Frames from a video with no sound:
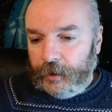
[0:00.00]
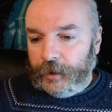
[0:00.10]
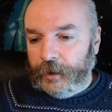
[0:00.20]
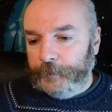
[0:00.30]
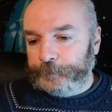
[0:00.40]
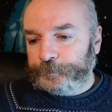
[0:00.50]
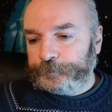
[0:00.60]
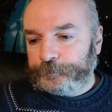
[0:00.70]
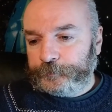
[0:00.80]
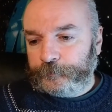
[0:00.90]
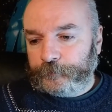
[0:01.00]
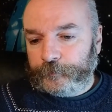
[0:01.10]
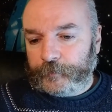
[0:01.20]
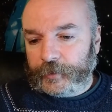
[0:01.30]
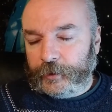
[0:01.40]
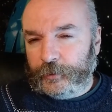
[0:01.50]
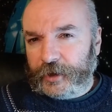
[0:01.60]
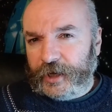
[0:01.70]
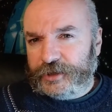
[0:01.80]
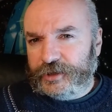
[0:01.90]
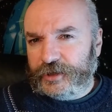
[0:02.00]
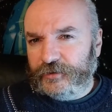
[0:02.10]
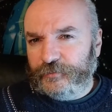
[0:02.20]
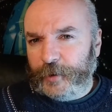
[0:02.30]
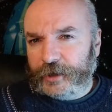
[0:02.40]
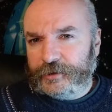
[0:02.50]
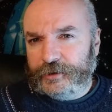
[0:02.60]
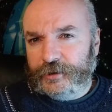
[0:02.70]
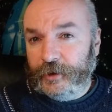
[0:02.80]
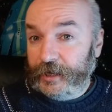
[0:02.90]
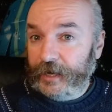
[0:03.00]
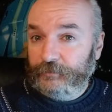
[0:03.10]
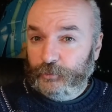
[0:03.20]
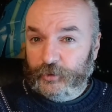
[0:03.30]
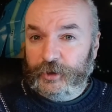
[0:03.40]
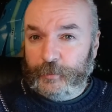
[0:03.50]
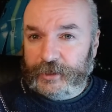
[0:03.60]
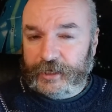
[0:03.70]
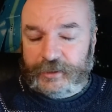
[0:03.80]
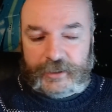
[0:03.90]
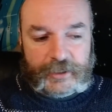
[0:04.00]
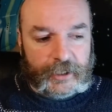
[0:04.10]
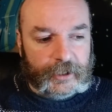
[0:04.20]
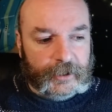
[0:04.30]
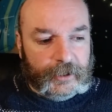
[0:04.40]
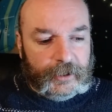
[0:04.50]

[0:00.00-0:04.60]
Cast yourself back to, again, we're in the mid-80s here.